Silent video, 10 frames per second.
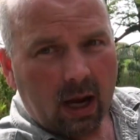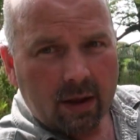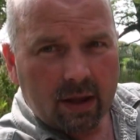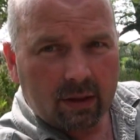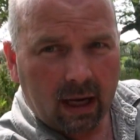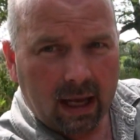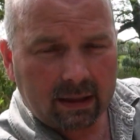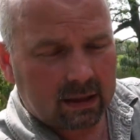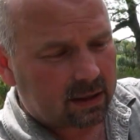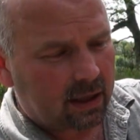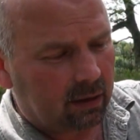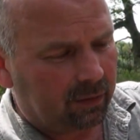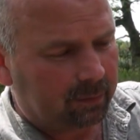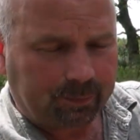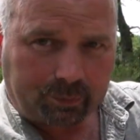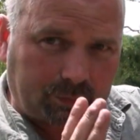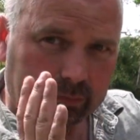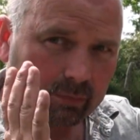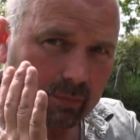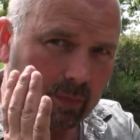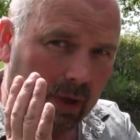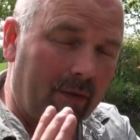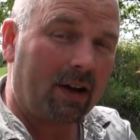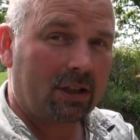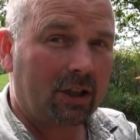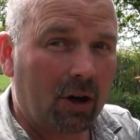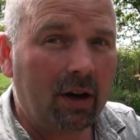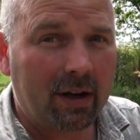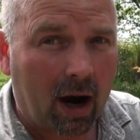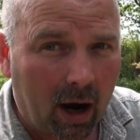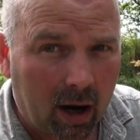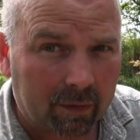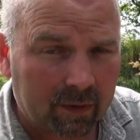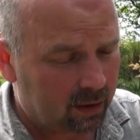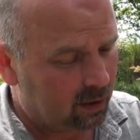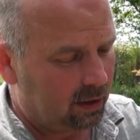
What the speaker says: And then the line itself, I've actually cut in half.